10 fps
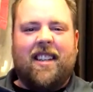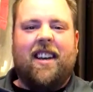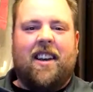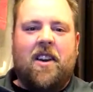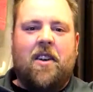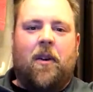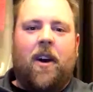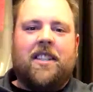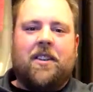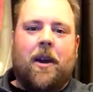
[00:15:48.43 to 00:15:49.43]
So he's
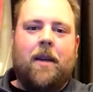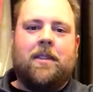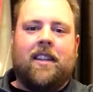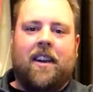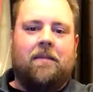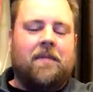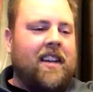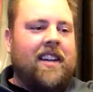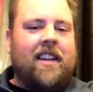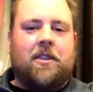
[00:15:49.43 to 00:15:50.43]
like, watch your
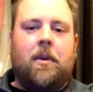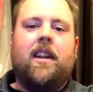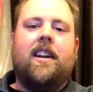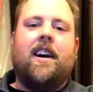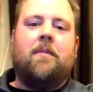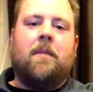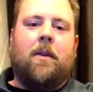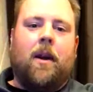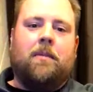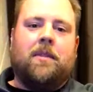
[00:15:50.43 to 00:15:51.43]
website. He tweeted
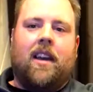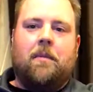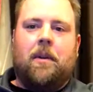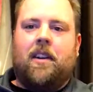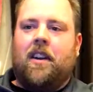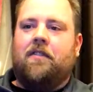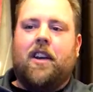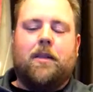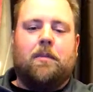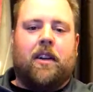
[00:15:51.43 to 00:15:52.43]
out my website and put it
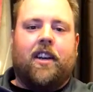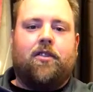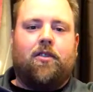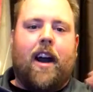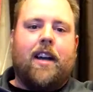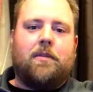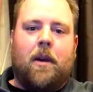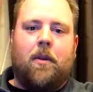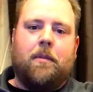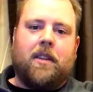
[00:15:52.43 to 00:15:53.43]
on Facebook and
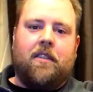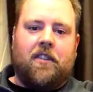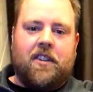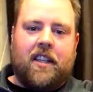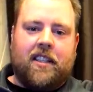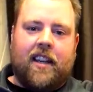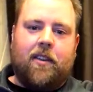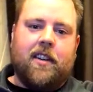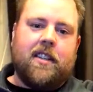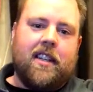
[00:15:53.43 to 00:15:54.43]
crashed my website for 6
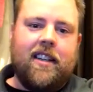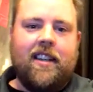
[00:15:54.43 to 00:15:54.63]
hours.